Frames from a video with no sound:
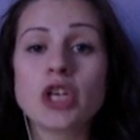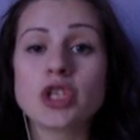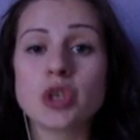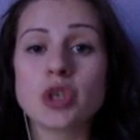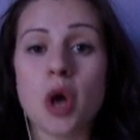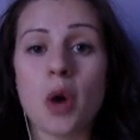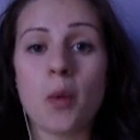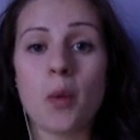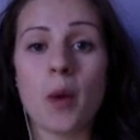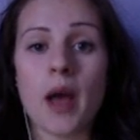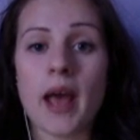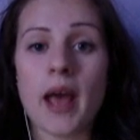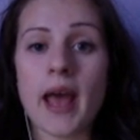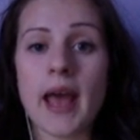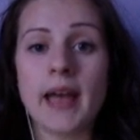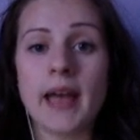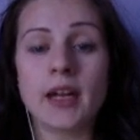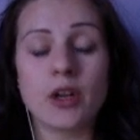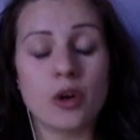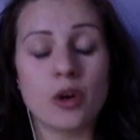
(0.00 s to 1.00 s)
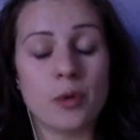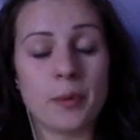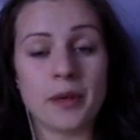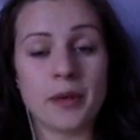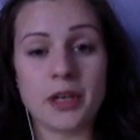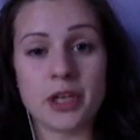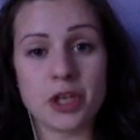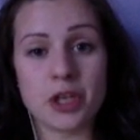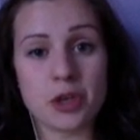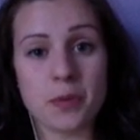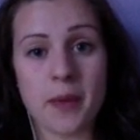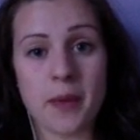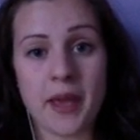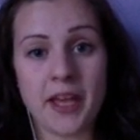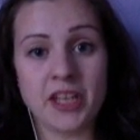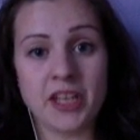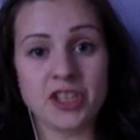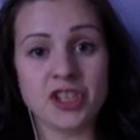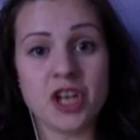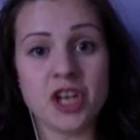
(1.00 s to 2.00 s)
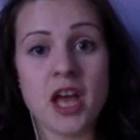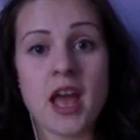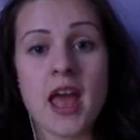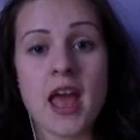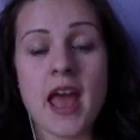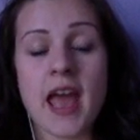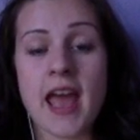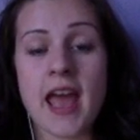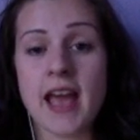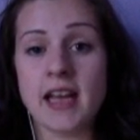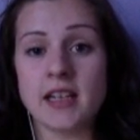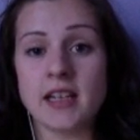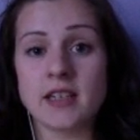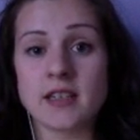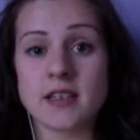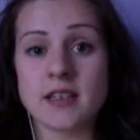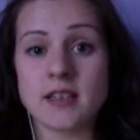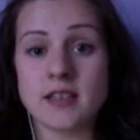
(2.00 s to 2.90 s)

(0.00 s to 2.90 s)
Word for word: So I went ahead and opened a new page and